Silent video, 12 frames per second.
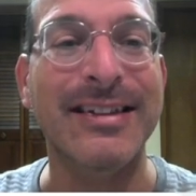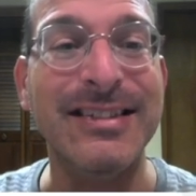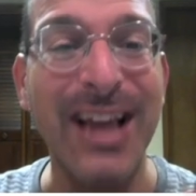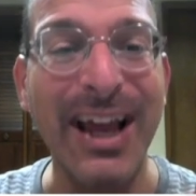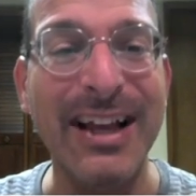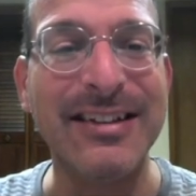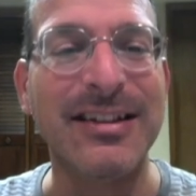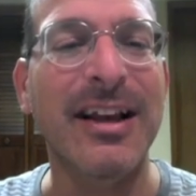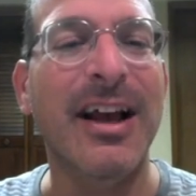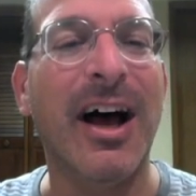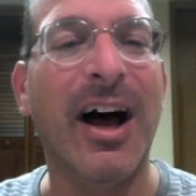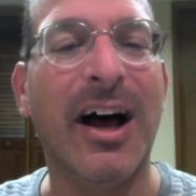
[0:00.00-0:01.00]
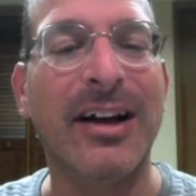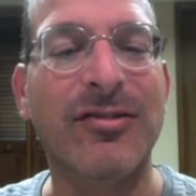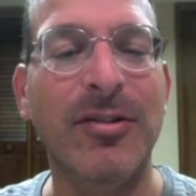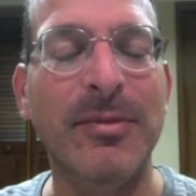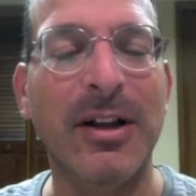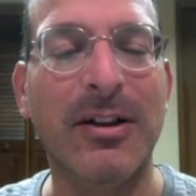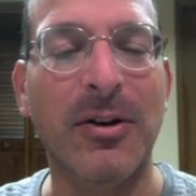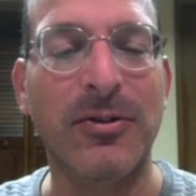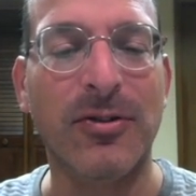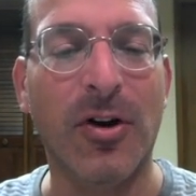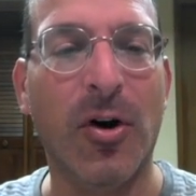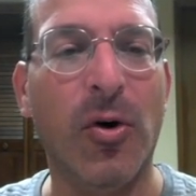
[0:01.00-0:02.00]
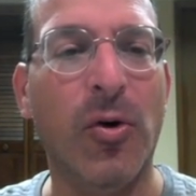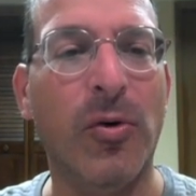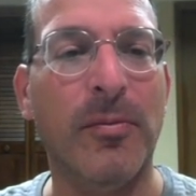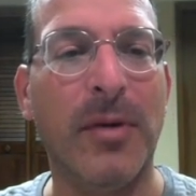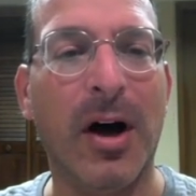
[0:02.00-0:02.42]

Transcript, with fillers: Science, uh, extremely close to home.